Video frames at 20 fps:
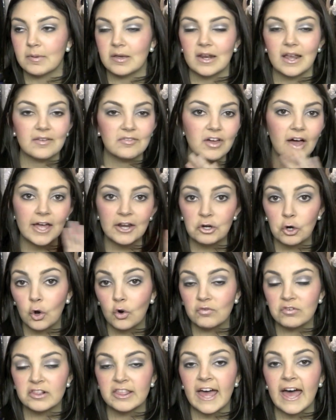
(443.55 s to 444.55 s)
but I've gotten
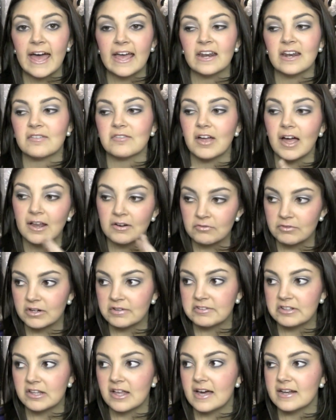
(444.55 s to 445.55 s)
over that and I've gotten rid
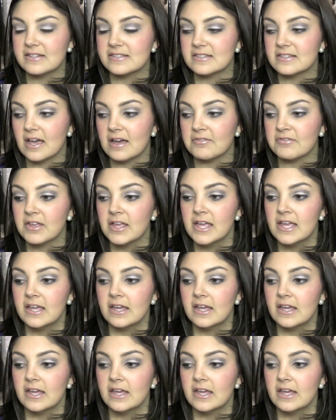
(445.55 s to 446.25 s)
of a lot of stuff